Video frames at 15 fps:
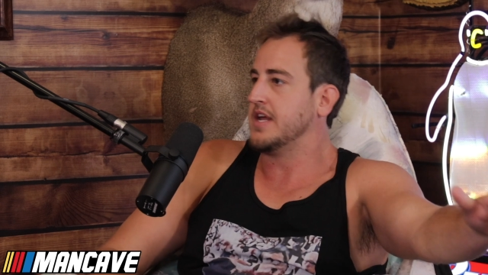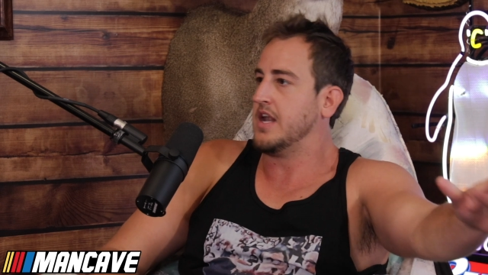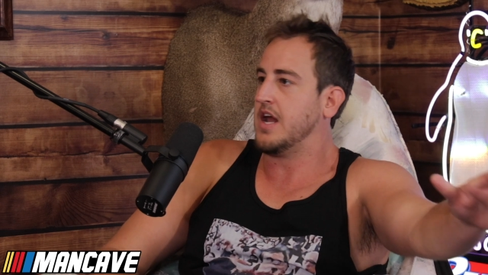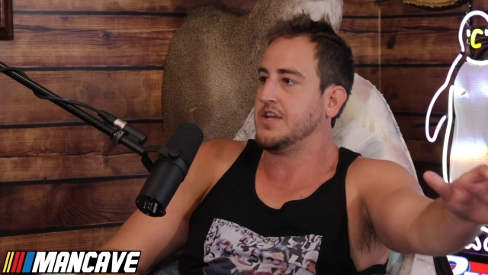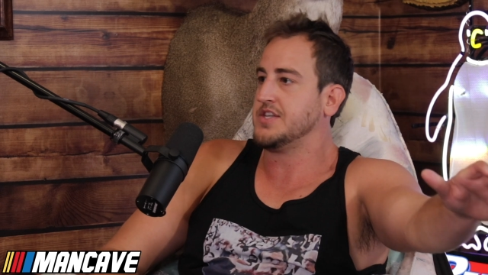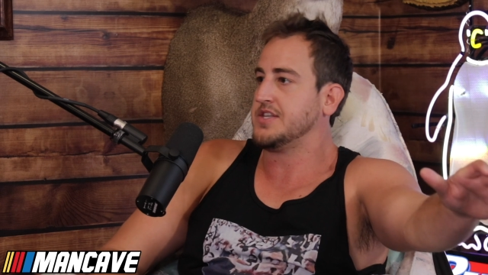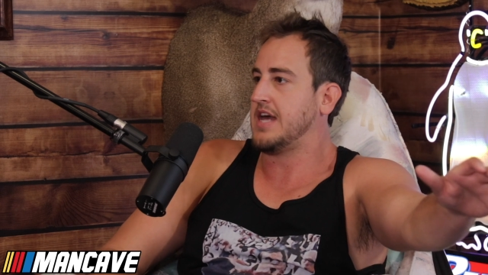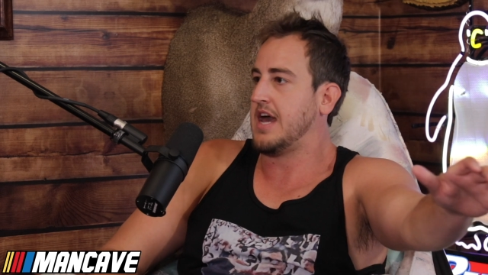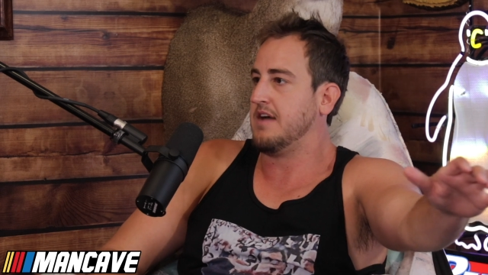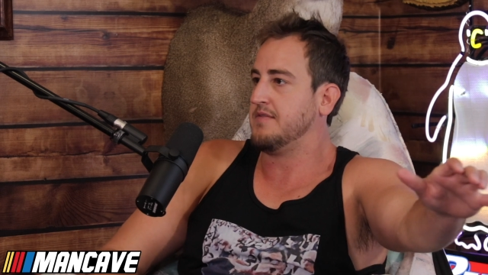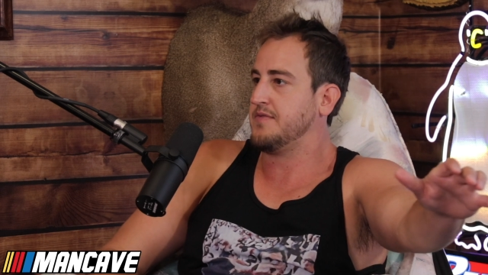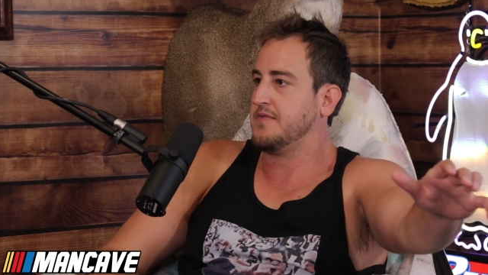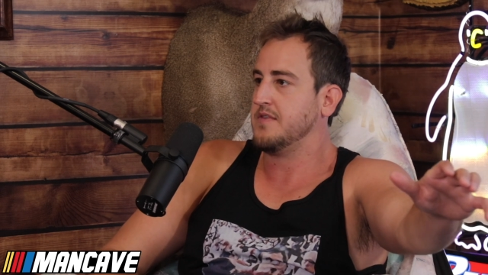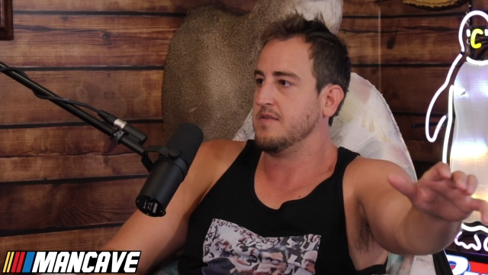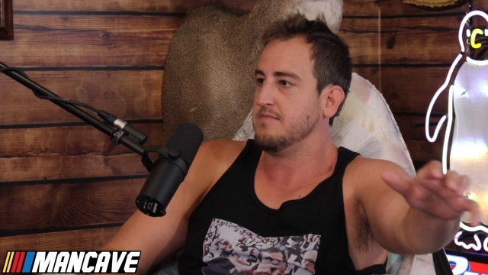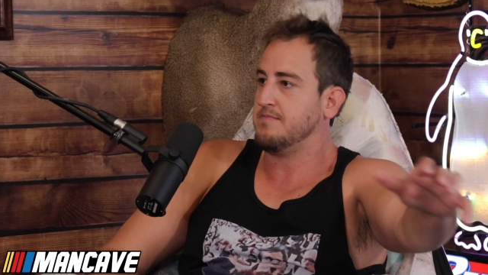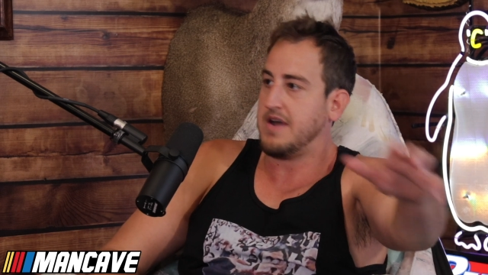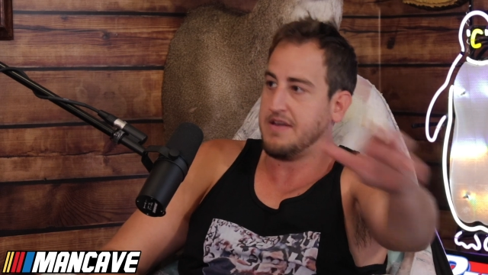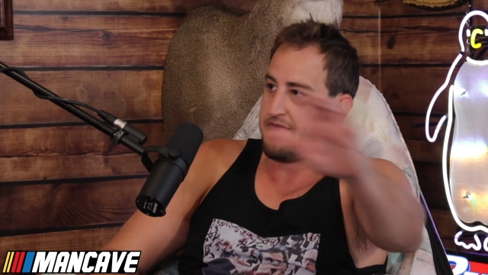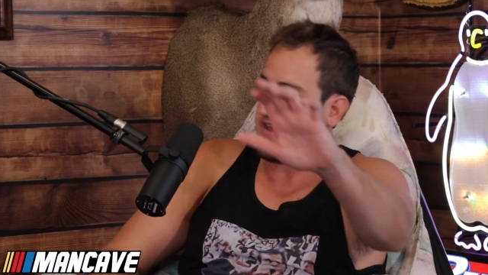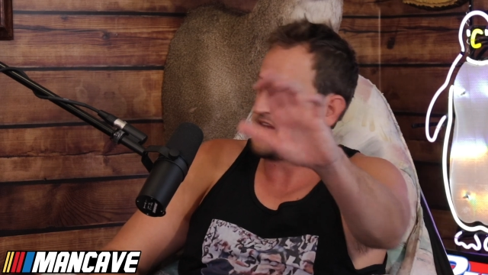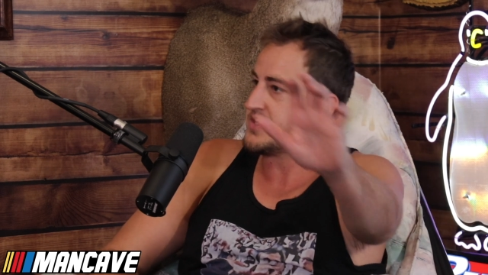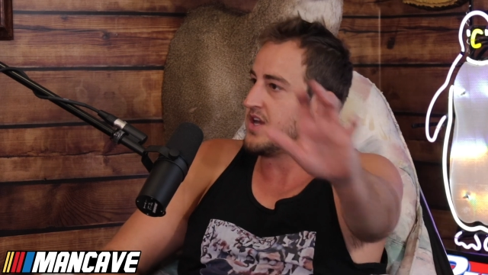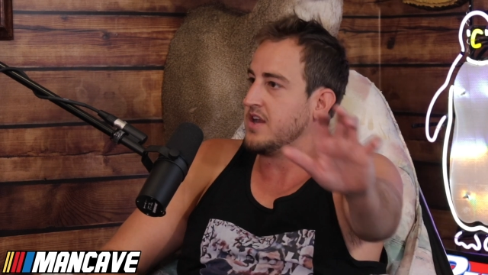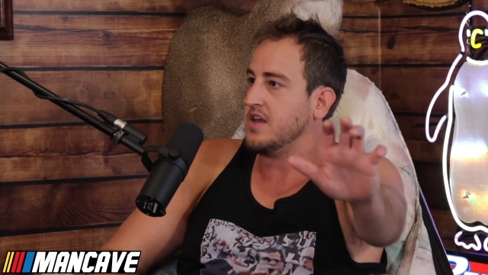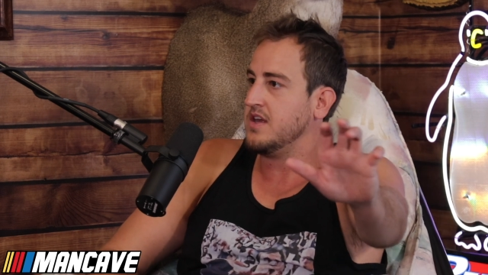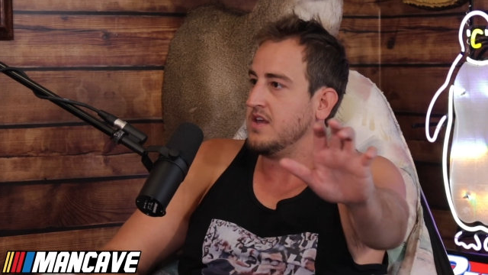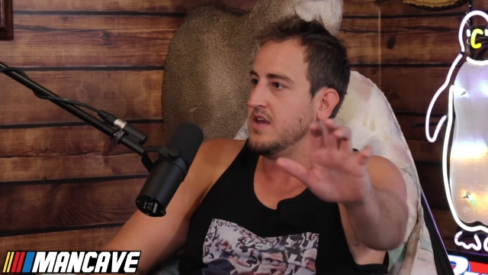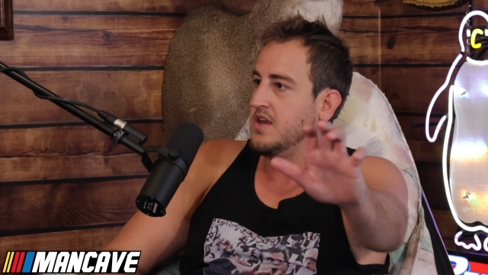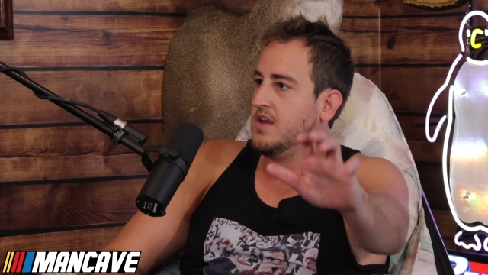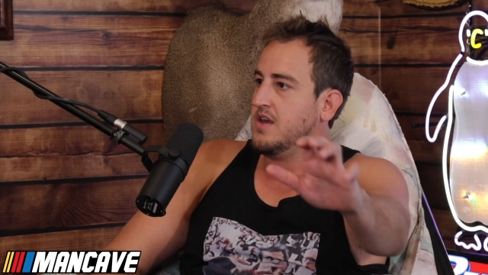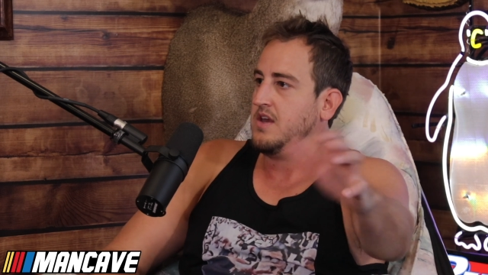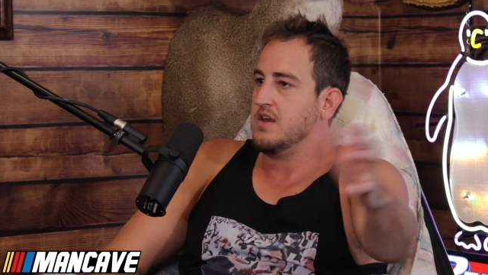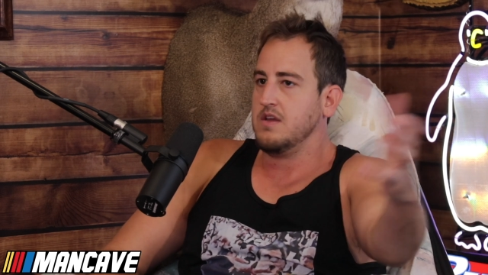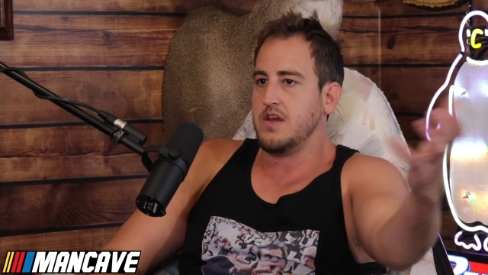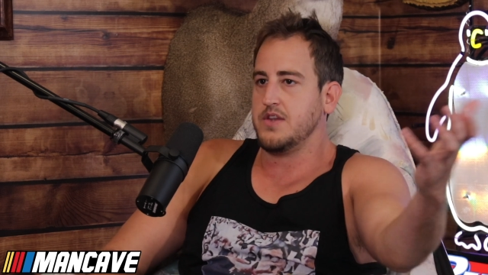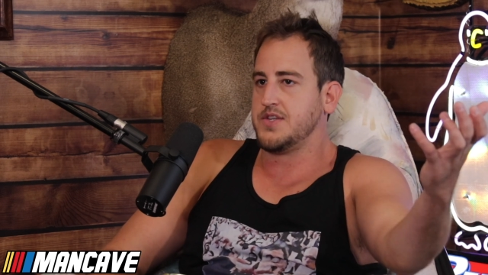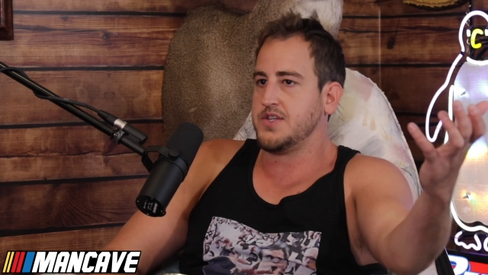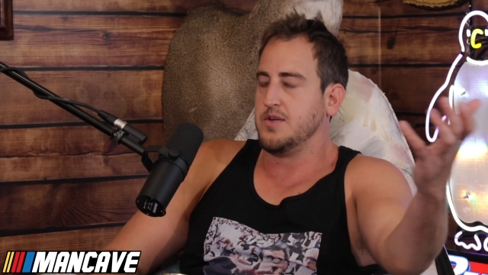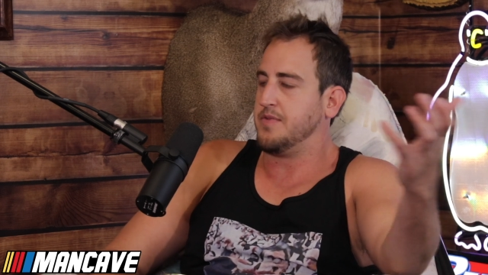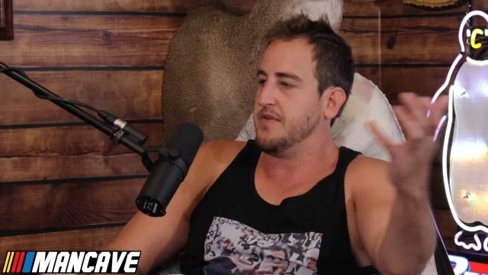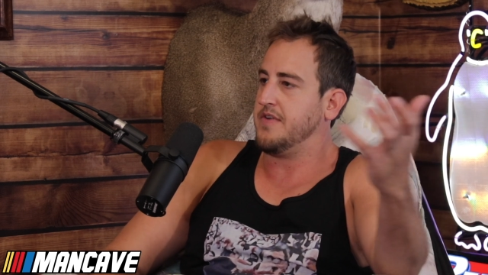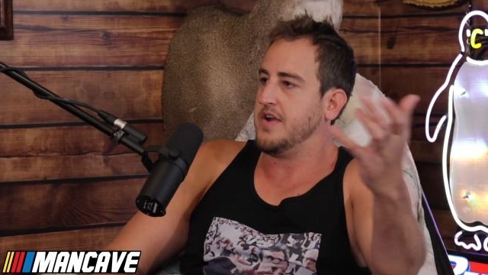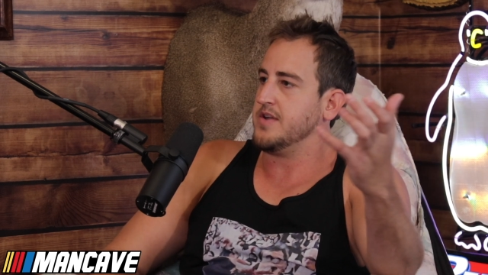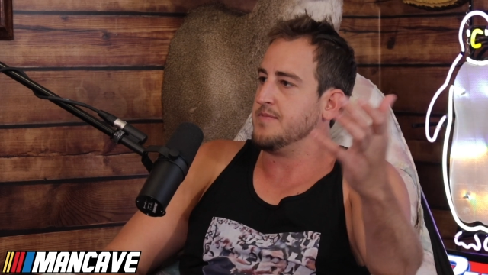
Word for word: and I just have my face on it it's super fair